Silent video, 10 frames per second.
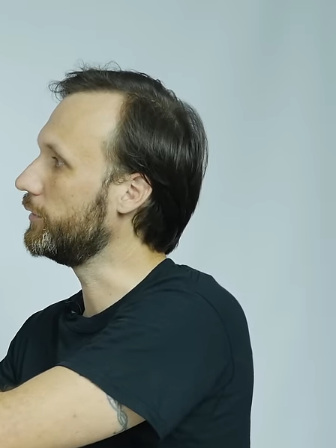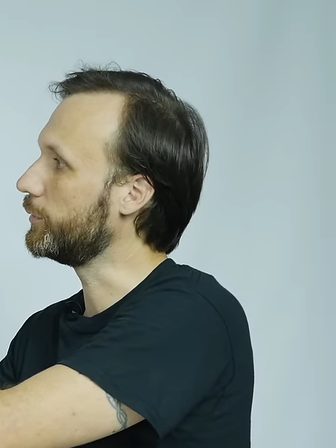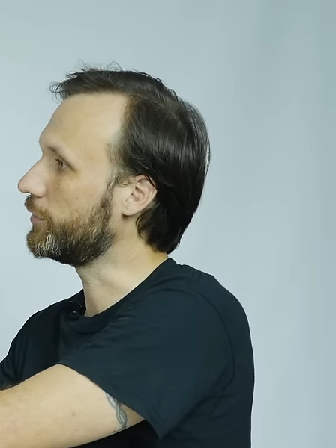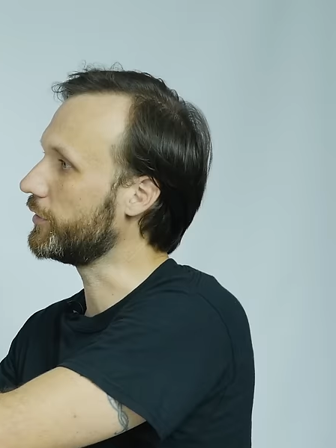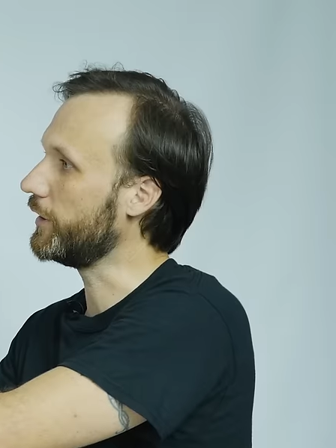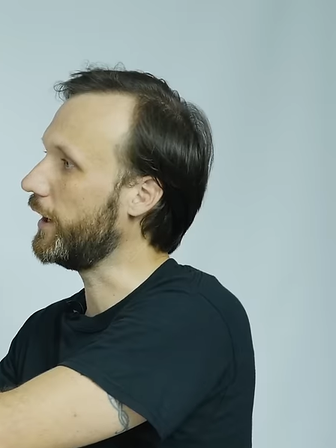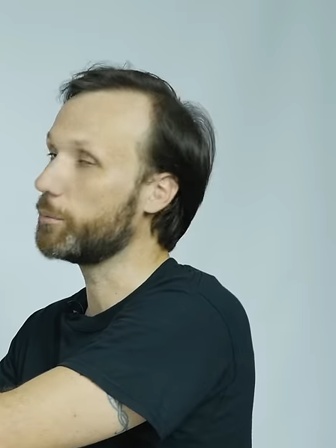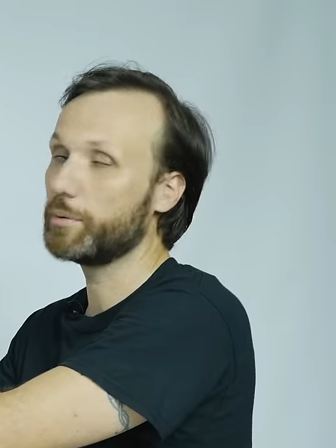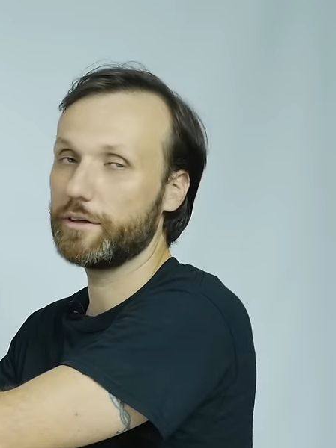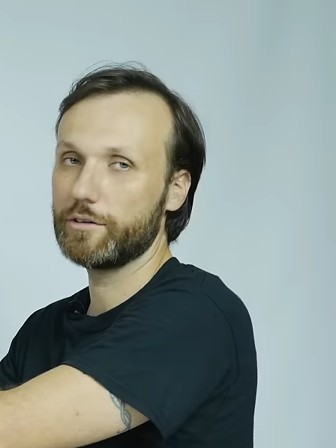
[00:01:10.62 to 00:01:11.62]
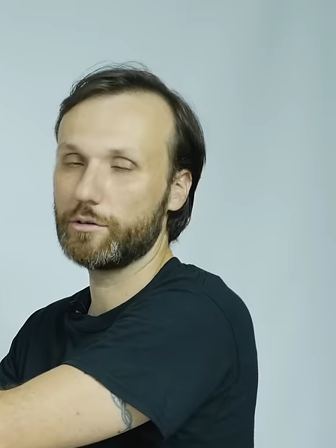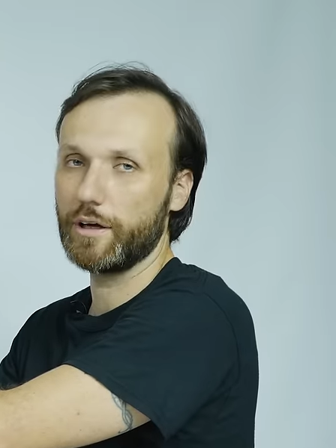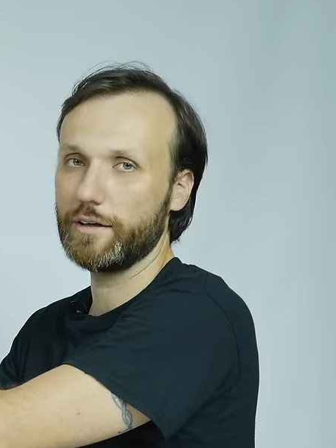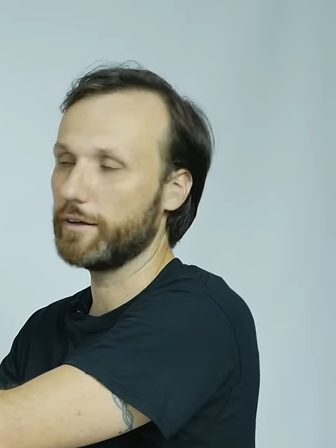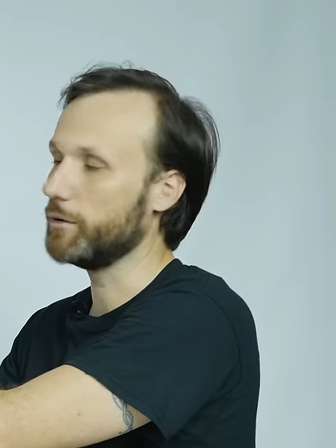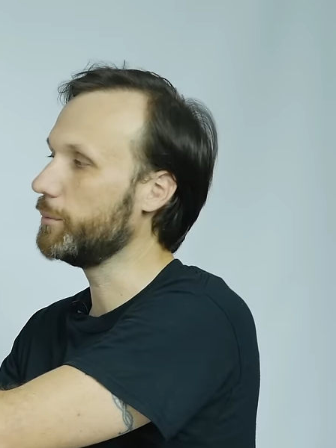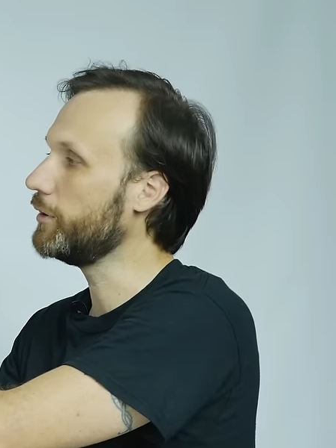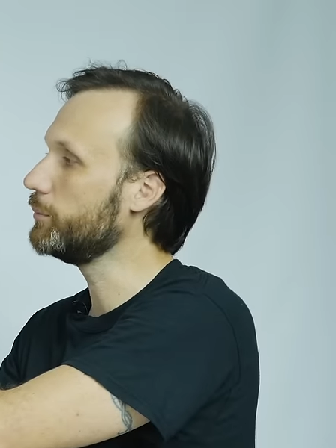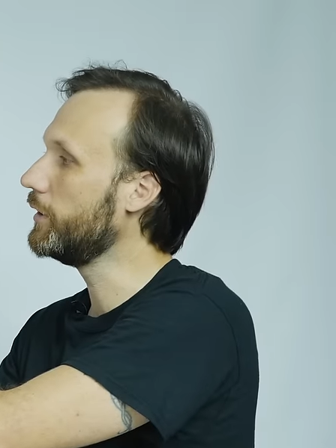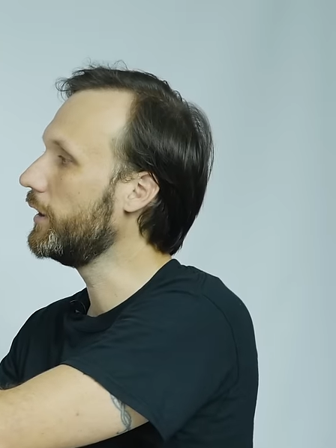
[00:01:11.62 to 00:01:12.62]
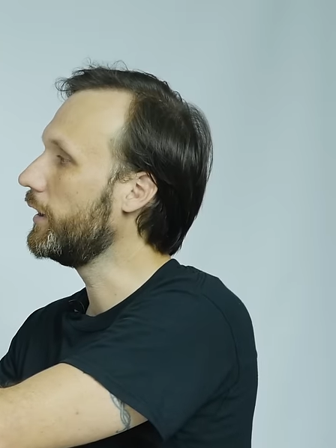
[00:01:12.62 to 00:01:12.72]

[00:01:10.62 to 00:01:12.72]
which is an airplane grade aluminum.